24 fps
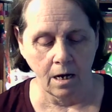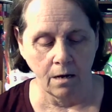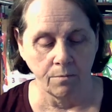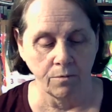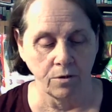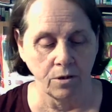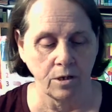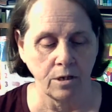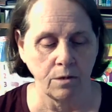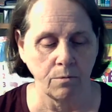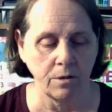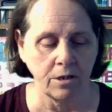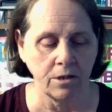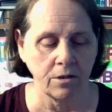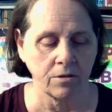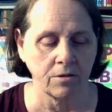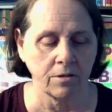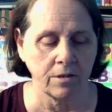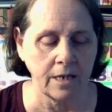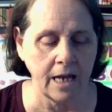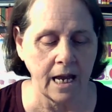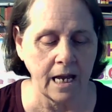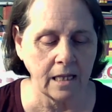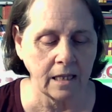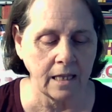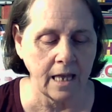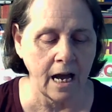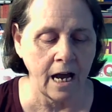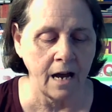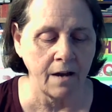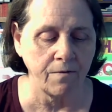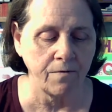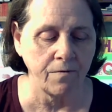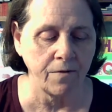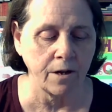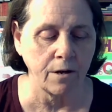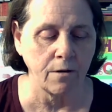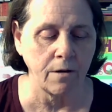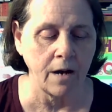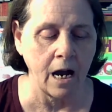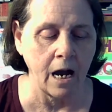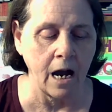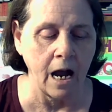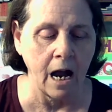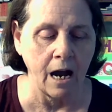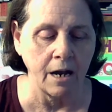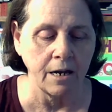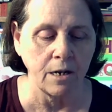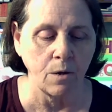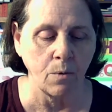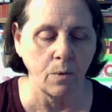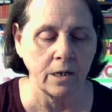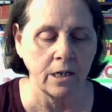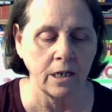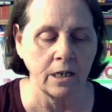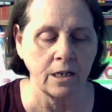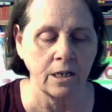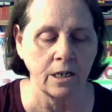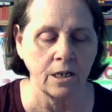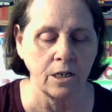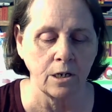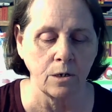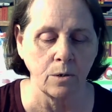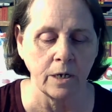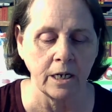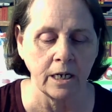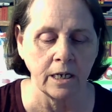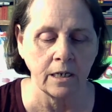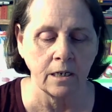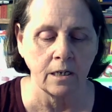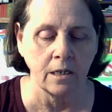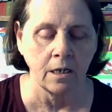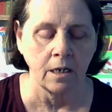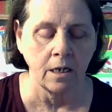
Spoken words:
So you would just take that, figure out how you wanted to do it.